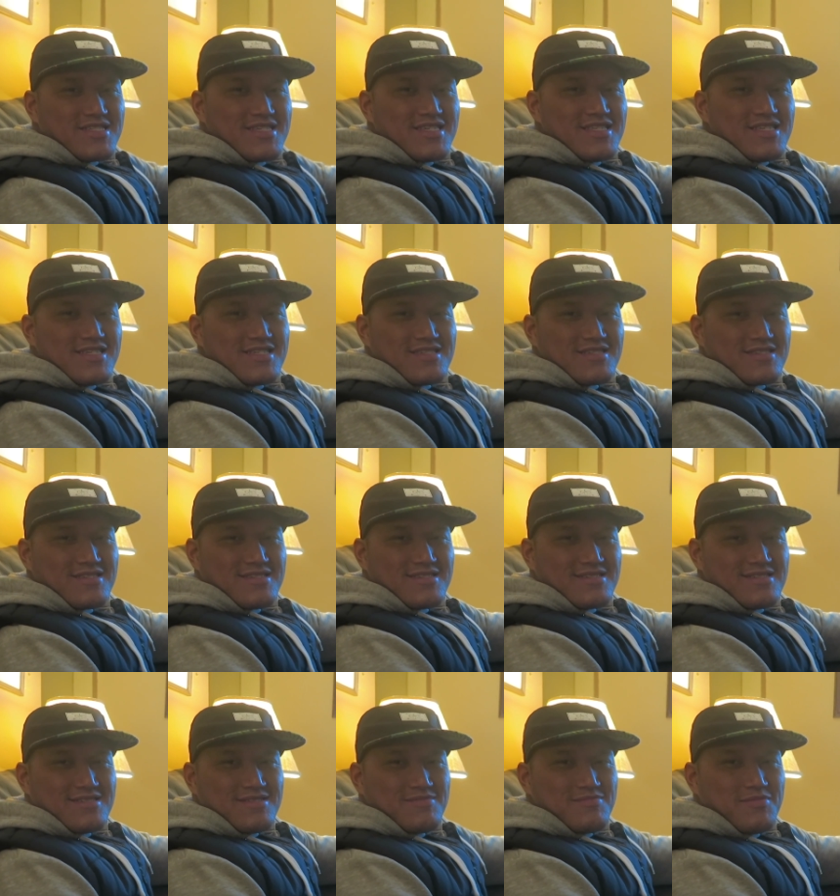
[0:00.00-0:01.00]
see this.
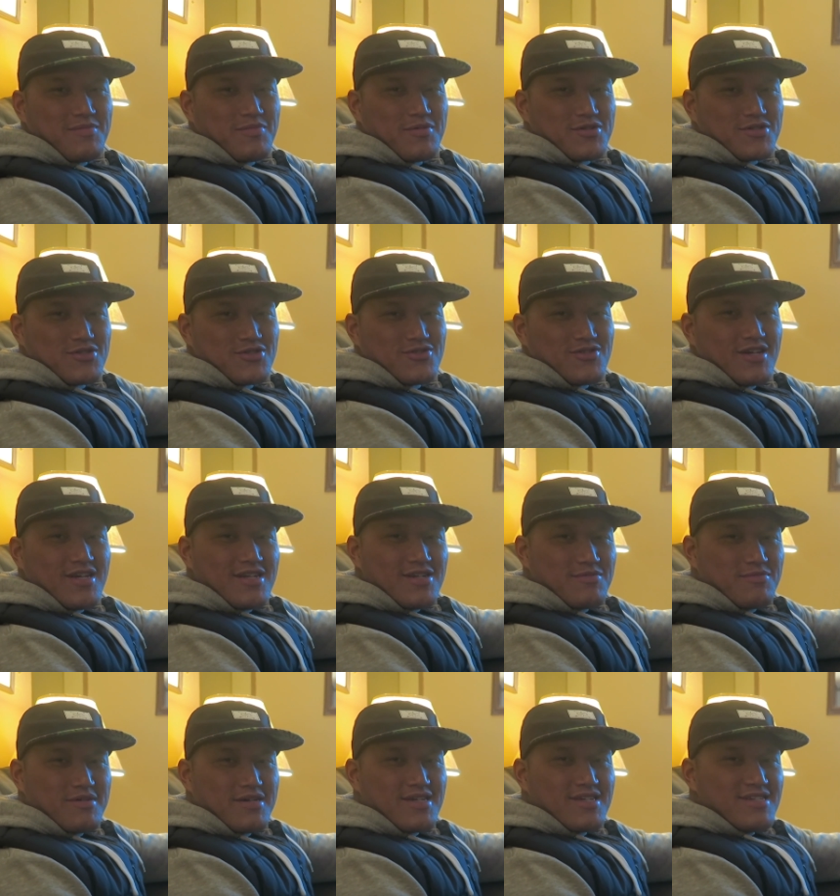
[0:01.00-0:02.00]
I'm a personal
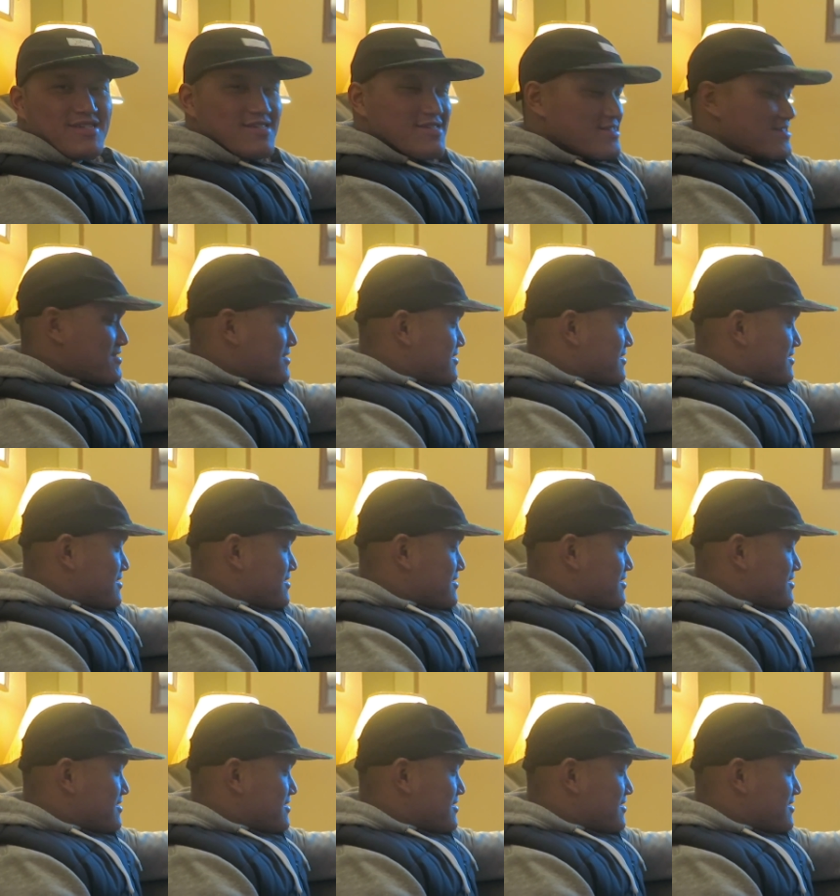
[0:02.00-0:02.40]
trainer, bud.